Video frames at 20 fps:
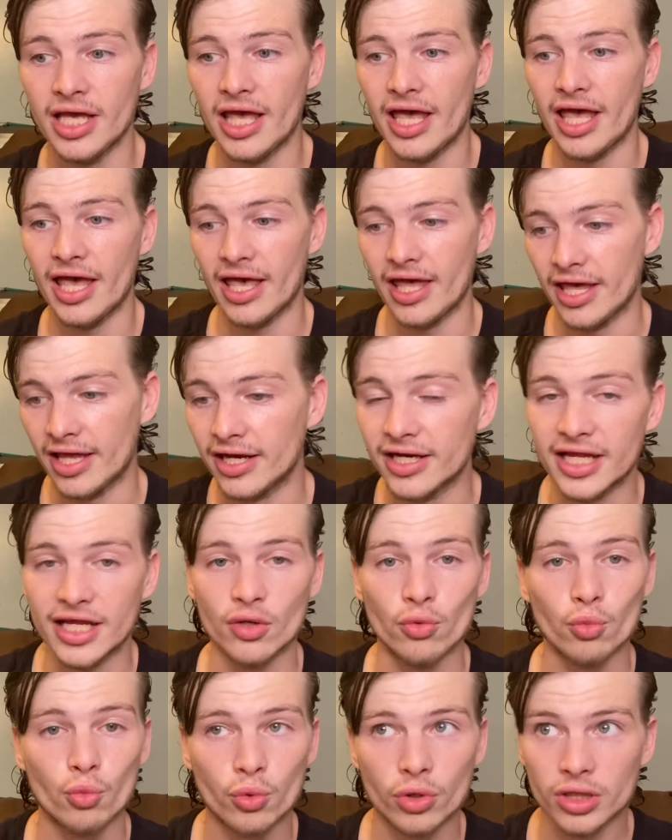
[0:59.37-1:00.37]
and it
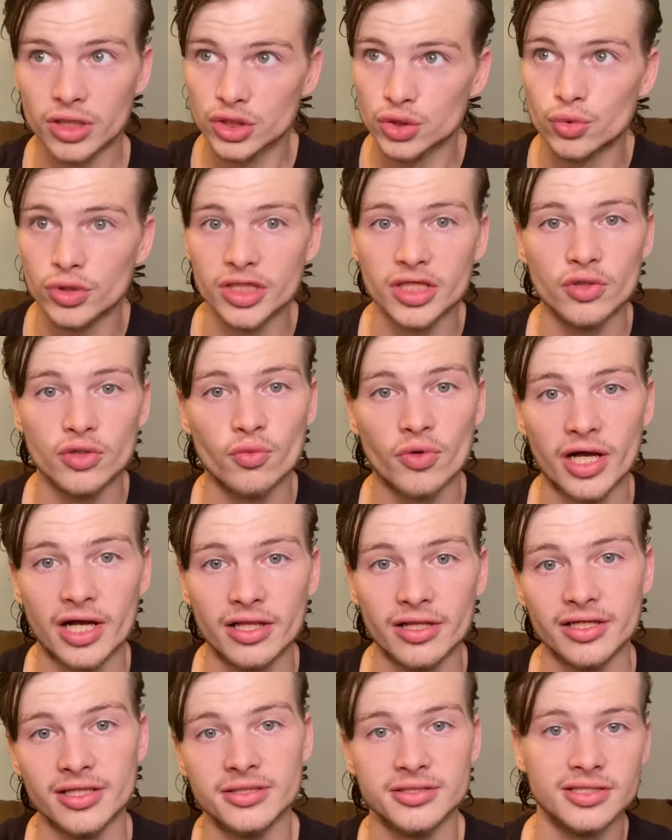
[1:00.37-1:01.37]
works really well,
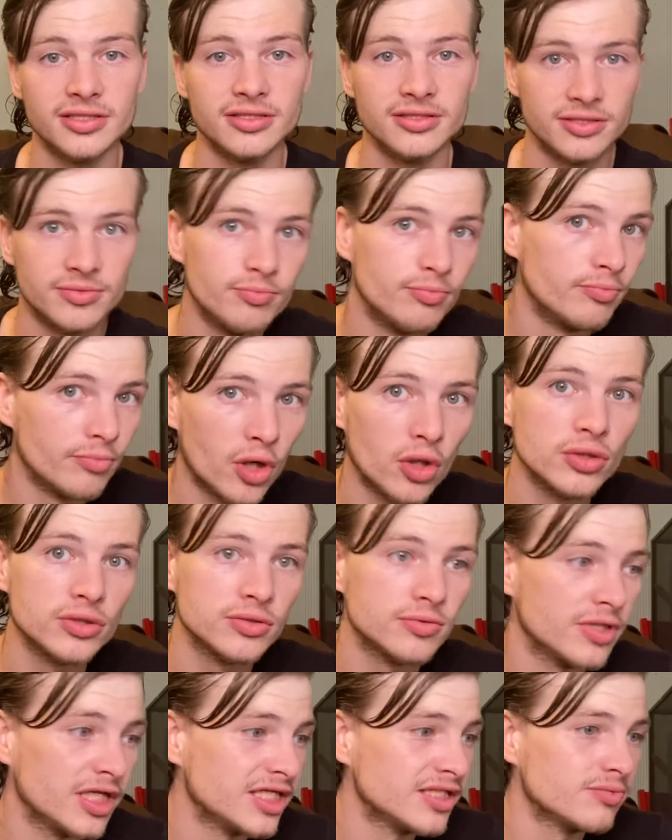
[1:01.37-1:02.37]
and it's
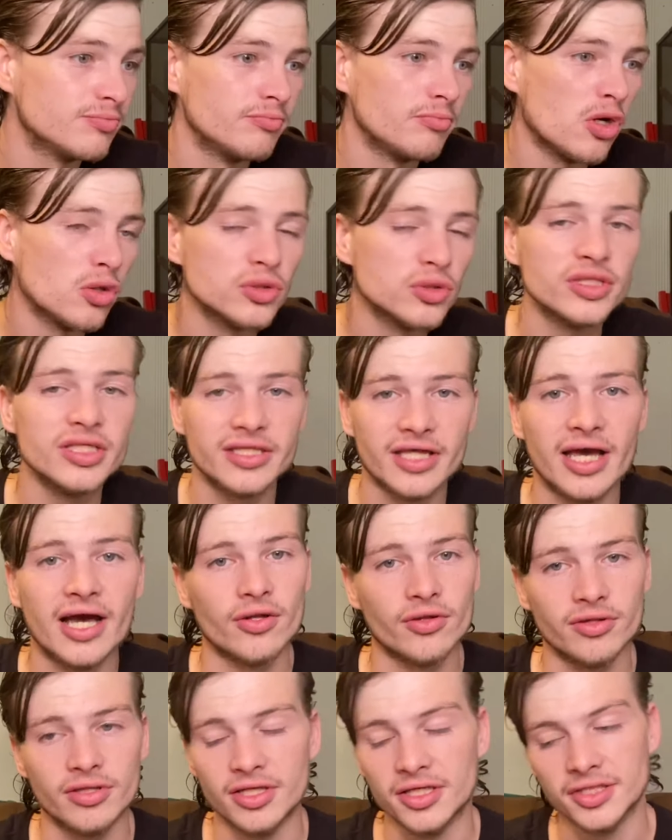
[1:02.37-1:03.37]
mostly the
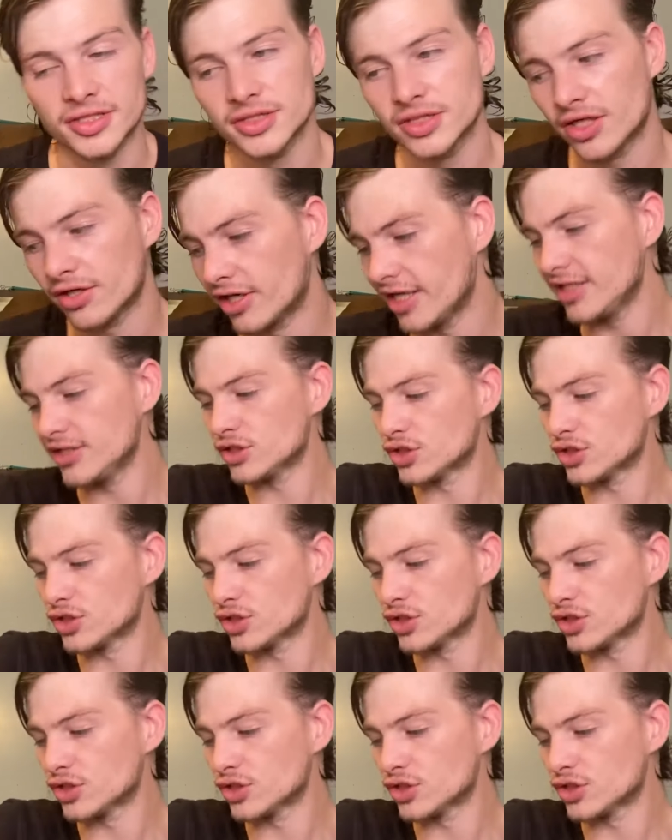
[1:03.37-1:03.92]
healthiest. All right,